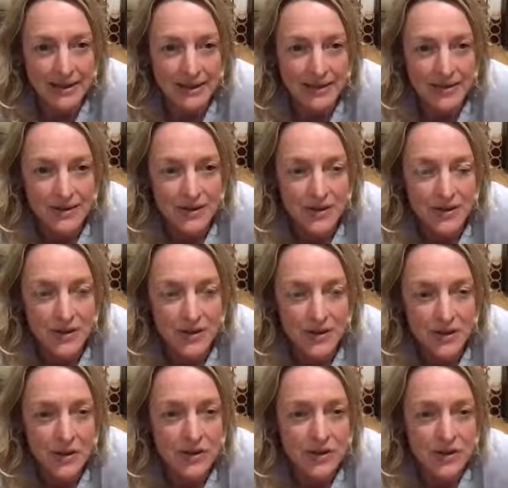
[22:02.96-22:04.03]

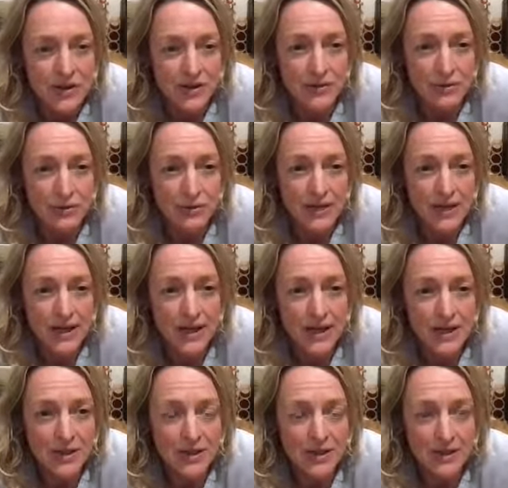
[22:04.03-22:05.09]
Susie, really good
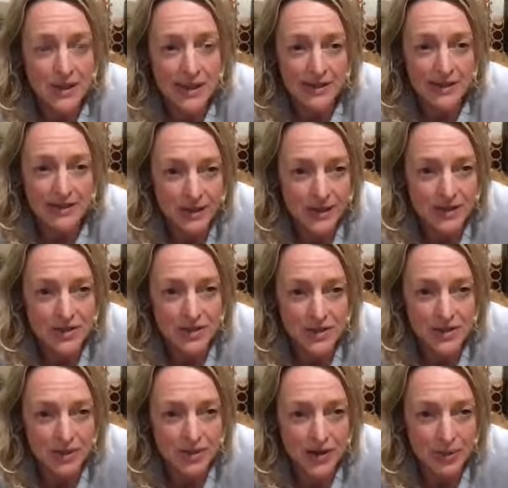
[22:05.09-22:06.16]
activation through that
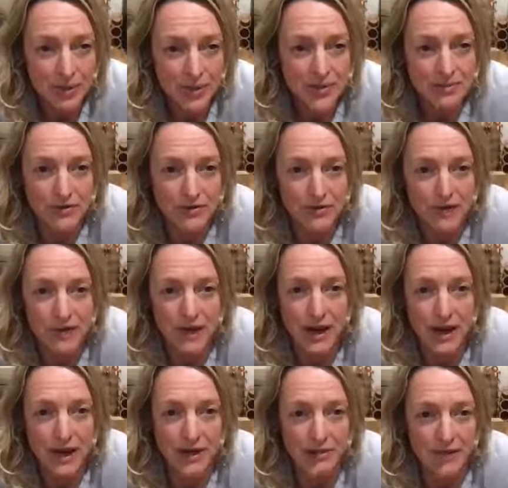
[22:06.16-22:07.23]
bottom foot.
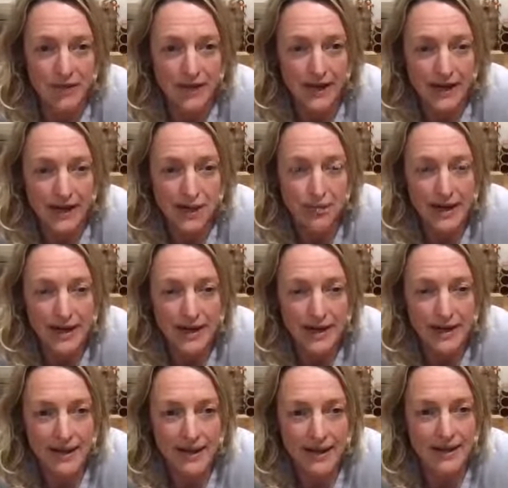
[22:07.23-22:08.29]
Lovely. Great
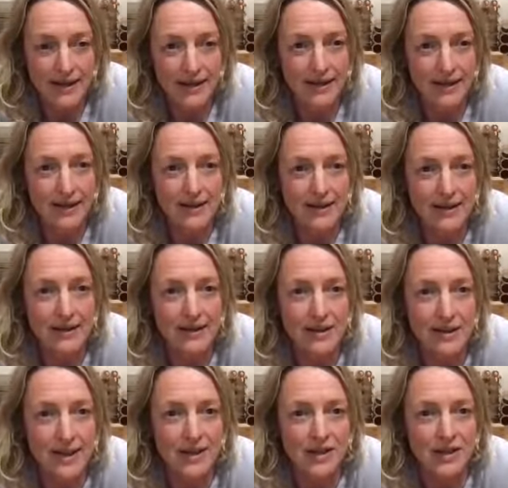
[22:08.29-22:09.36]
inner line
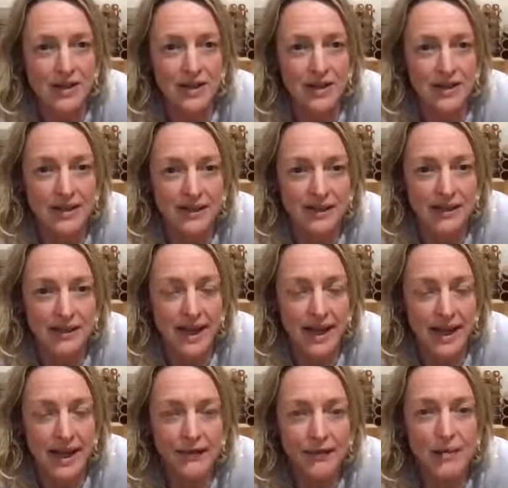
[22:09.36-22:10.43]
energy.
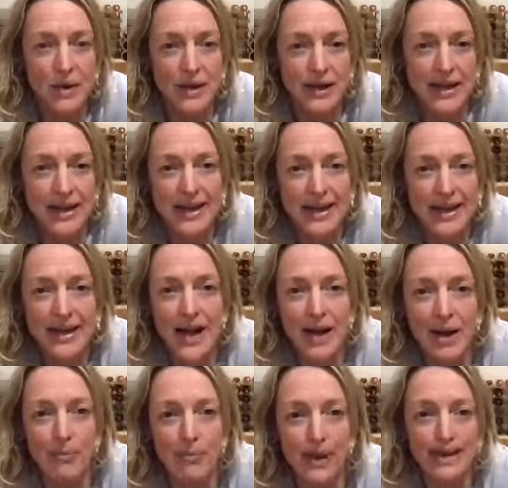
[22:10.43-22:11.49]
Everybody, inhale, bend
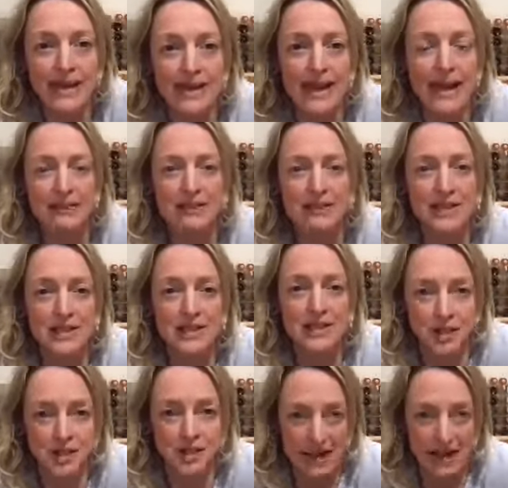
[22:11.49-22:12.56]
left knee to chest.
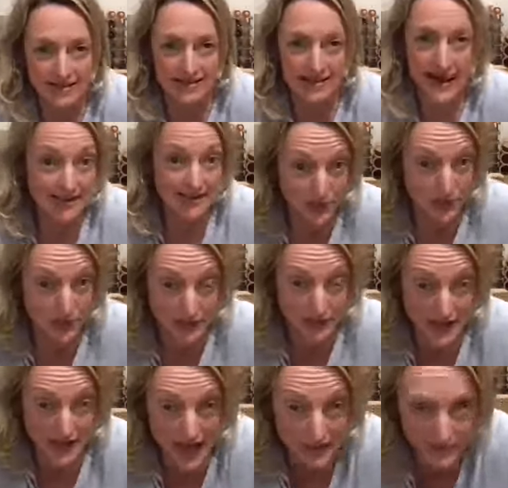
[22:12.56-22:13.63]
Exhale, pop the foot
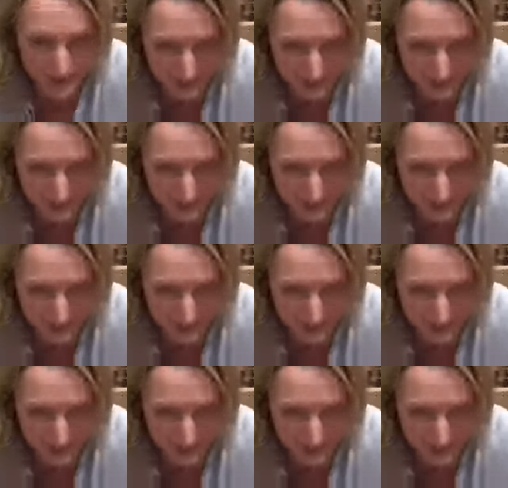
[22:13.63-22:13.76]
down.